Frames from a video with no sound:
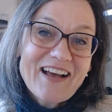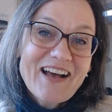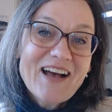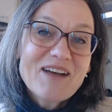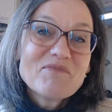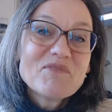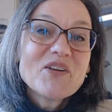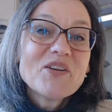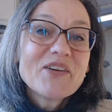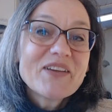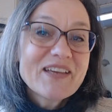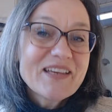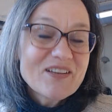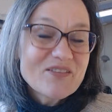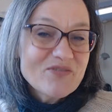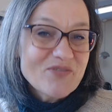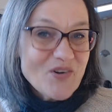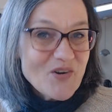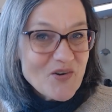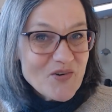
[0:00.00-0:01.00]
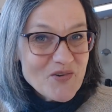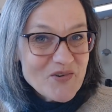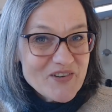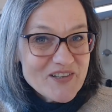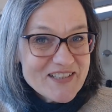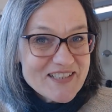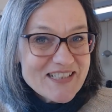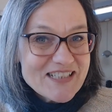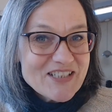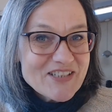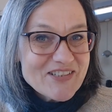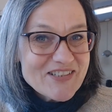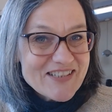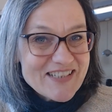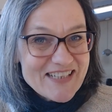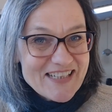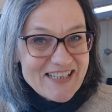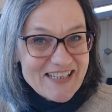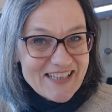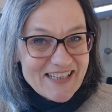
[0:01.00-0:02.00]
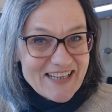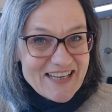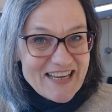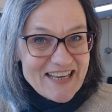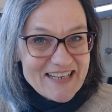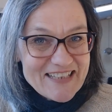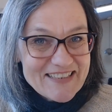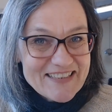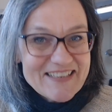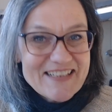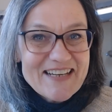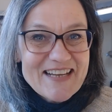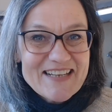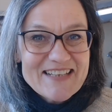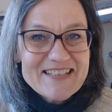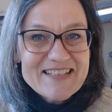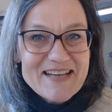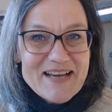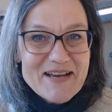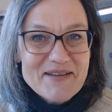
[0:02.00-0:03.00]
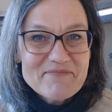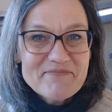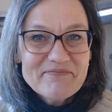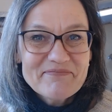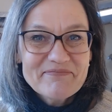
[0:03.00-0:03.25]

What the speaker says: I'm looking forward to seeing again next time.